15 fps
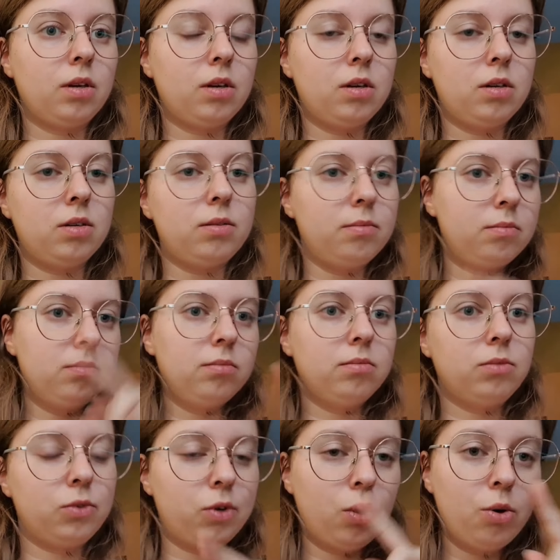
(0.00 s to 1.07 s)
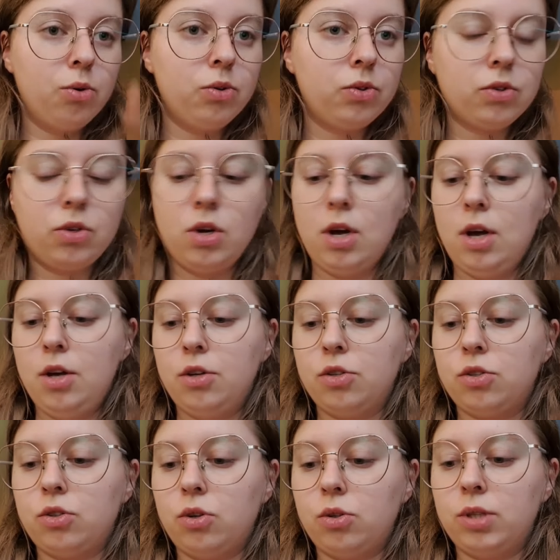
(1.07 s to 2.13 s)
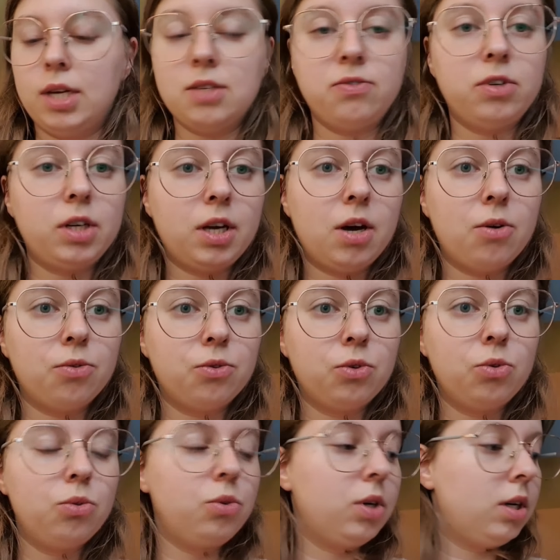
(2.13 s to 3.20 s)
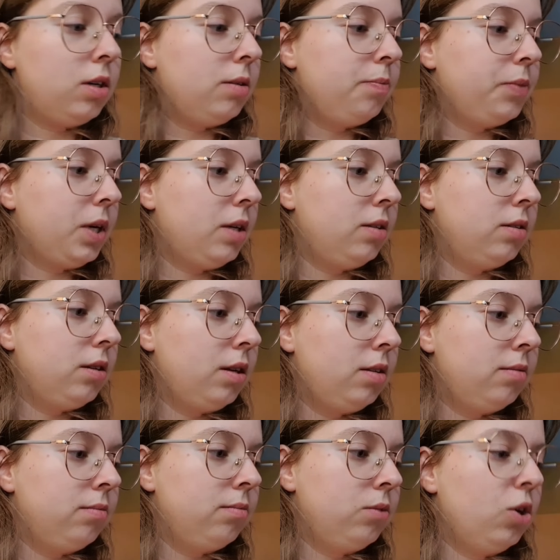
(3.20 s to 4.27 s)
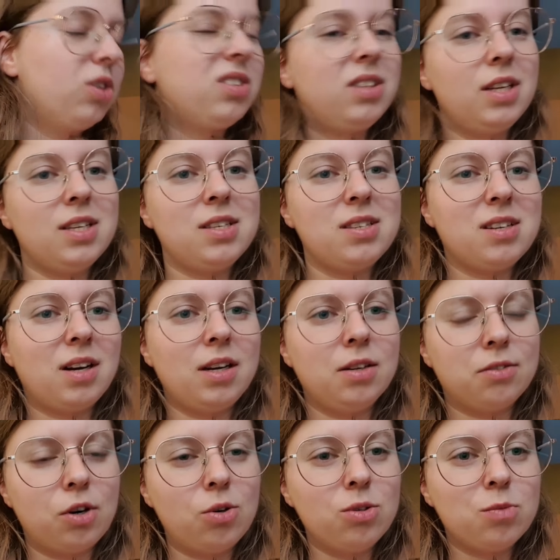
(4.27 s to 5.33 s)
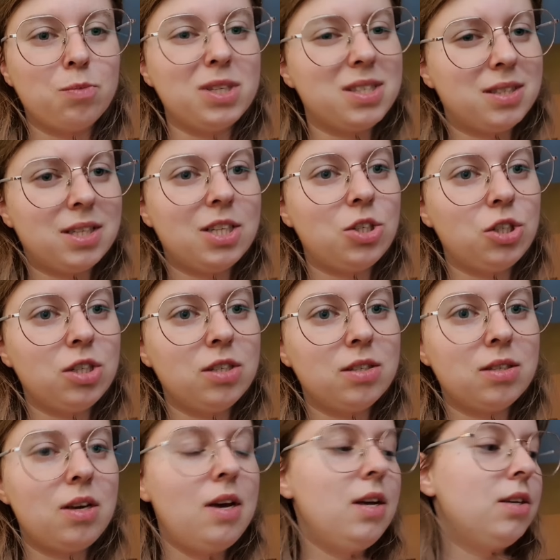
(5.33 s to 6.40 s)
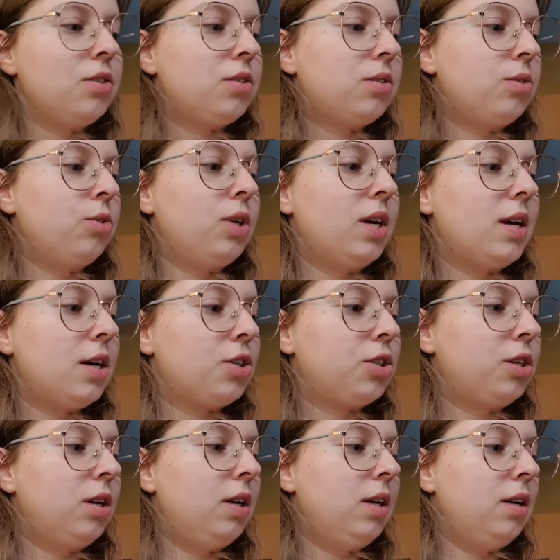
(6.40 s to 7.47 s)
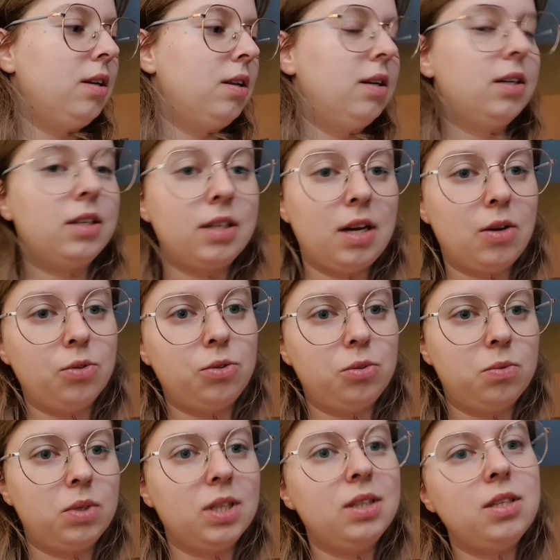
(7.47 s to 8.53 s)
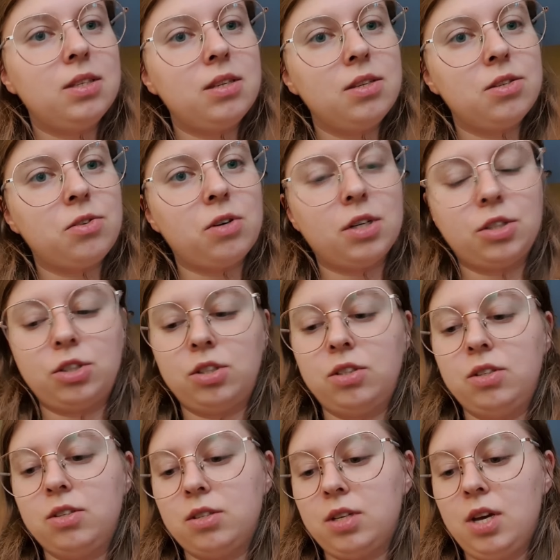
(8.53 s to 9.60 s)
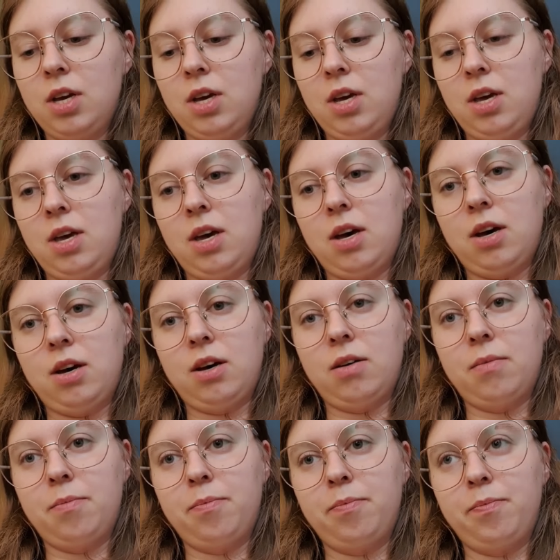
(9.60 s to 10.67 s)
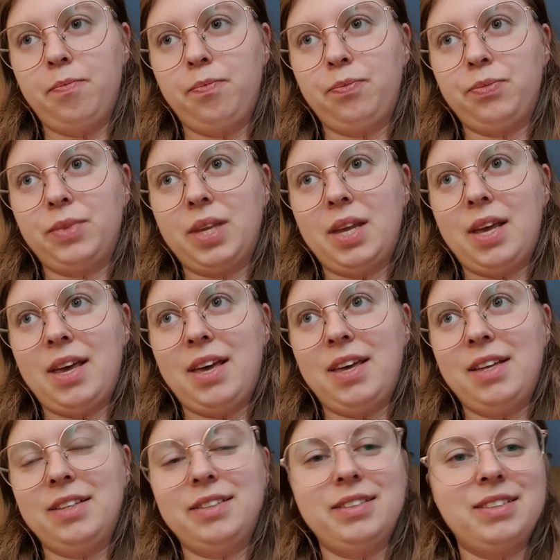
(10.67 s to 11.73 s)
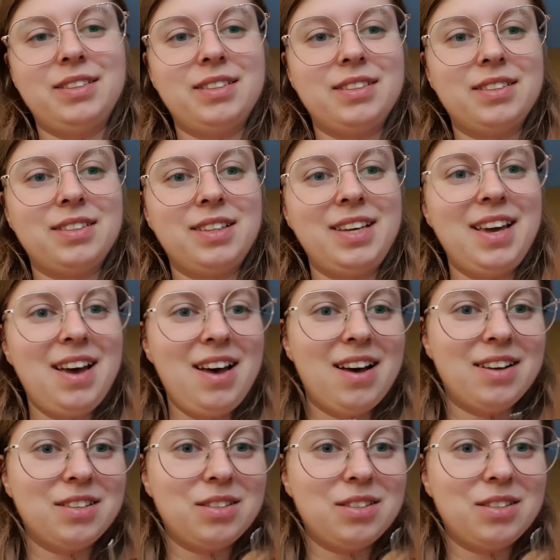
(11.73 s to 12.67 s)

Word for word: um, rows so that's very helpful um, and, and not necessarily rows but stitches so you can actually learn how to read these instructions um, and yeah